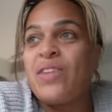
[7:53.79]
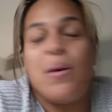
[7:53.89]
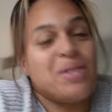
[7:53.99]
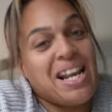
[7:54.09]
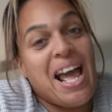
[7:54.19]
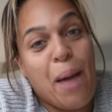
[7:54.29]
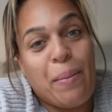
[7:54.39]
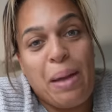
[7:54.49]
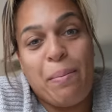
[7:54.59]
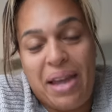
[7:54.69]
It was an
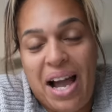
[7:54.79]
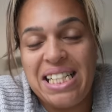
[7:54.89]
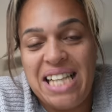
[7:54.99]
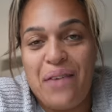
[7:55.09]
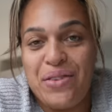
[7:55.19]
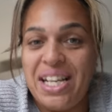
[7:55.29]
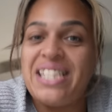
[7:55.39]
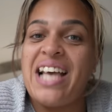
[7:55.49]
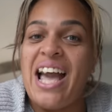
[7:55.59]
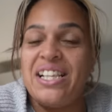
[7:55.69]
Airbnb, as Nathan did
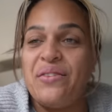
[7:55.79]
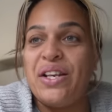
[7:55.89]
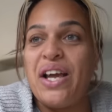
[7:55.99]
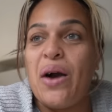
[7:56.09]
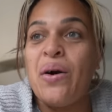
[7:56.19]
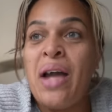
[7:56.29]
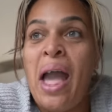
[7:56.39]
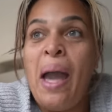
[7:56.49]
say in the video.